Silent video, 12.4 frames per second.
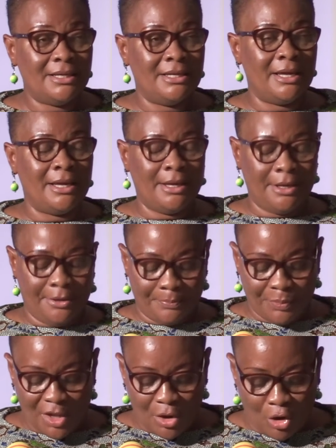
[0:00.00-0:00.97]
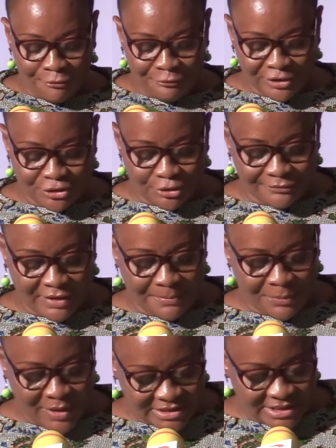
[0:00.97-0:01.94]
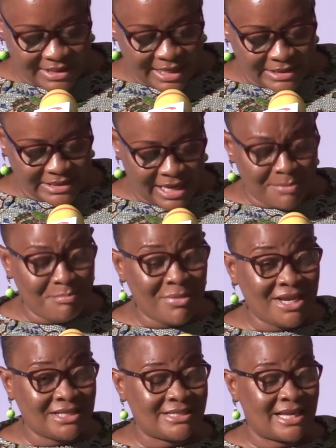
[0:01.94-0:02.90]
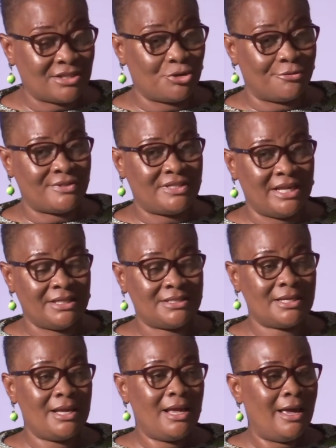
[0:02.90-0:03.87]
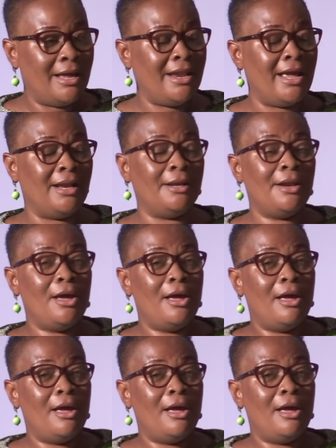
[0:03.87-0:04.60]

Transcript: the office of the president and ministers of state, and then